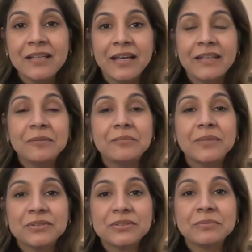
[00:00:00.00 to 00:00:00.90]
And the
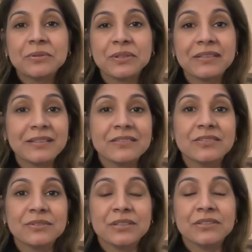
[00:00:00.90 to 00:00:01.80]
most important
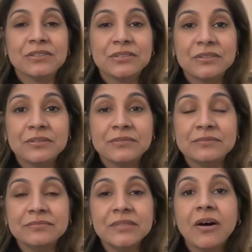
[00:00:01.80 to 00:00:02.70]
things you can do
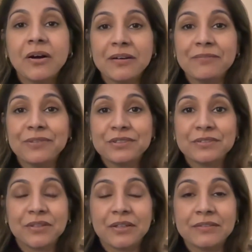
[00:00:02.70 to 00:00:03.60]
are, first
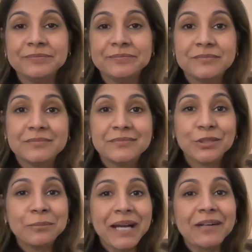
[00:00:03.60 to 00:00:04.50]
of all,
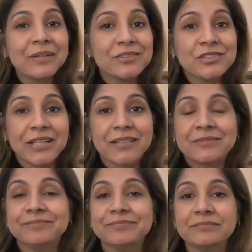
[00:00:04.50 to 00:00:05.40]
do a background check,
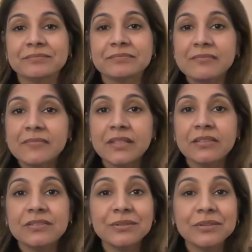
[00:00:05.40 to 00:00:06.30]

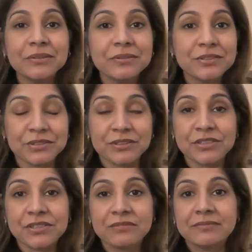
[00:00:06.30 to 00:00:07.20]
do a Google
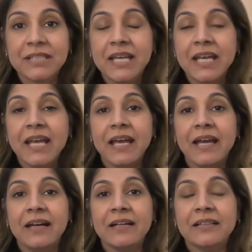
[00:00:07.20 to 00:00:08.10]
search.
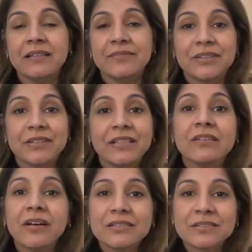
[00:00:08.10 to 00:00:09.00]
If there are any
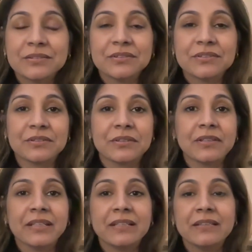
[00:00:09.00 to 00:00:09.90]
lawsuits or
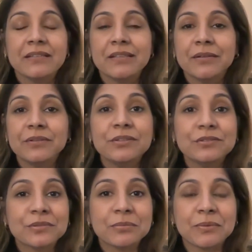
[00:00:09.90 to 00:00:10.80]
any
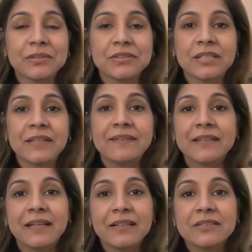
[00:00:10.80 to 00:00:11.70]
news reports,
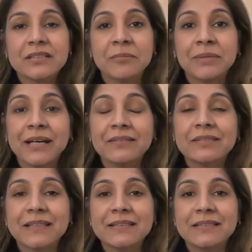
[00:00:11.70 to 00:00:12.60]
anything else about
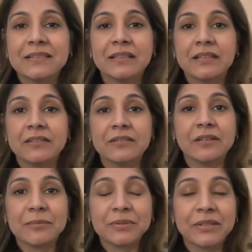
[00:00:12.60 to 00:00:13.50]
that syndicator or
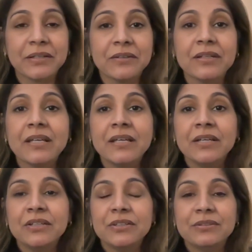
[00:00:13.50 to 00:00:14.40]
operator,
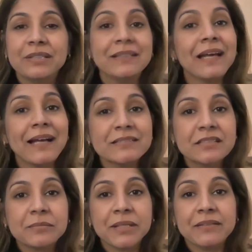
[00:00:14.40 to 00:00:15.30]
you can
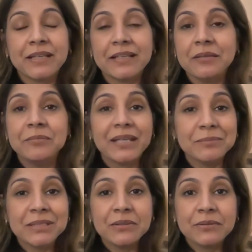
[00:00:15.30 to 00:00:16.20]
ask about that. It may
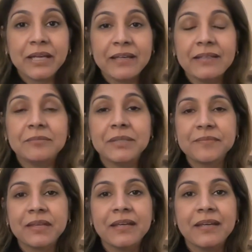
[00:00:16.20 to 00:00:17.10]
be okay.
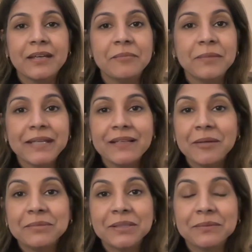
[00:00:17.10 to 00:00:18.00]
It may
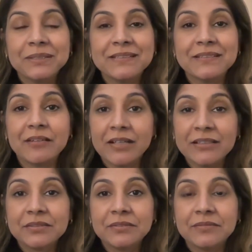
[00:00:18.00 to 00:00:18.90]
not be a reason
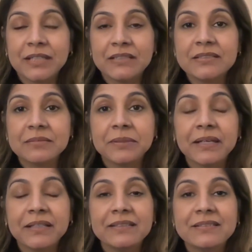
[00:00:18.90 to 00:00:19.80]
not to invest,
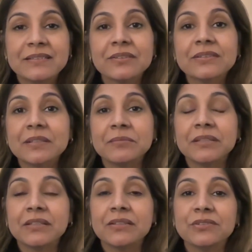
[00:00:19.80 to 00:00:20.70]
but it's still
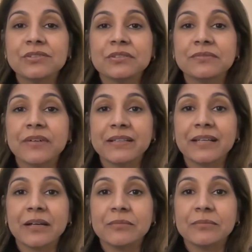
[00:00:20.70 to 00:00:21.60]
something you should find
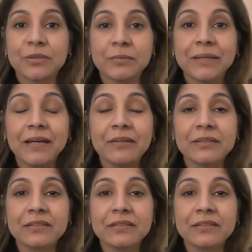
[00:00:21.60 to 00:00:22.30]
out more about.